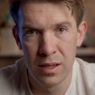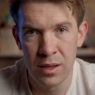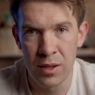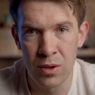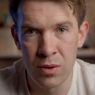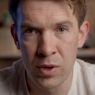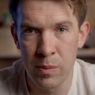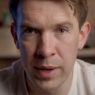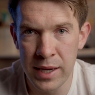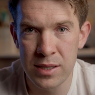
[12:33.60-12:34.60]
You know,
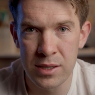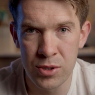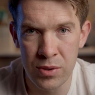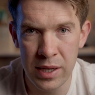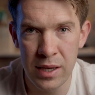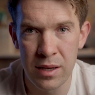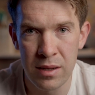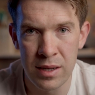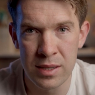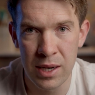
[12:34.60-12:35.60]
what makes us unique
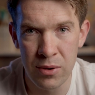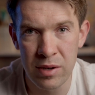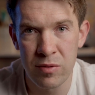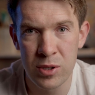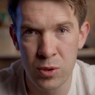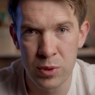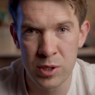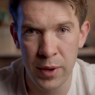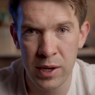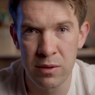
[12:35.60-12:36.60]
is our individual
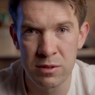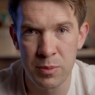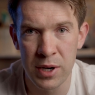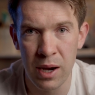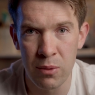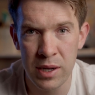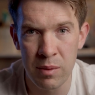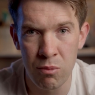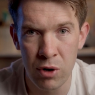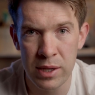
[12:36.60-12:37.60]
perspectives, but how we
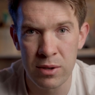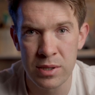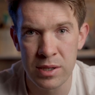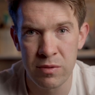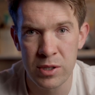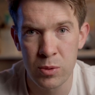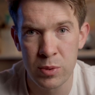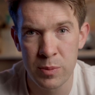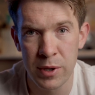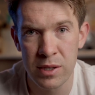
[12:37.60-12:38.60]
can bring those individual
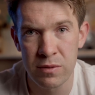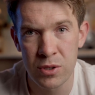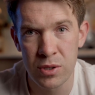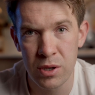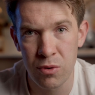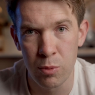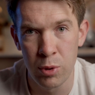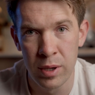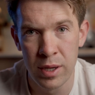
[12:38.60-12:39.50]
perspectives to the group.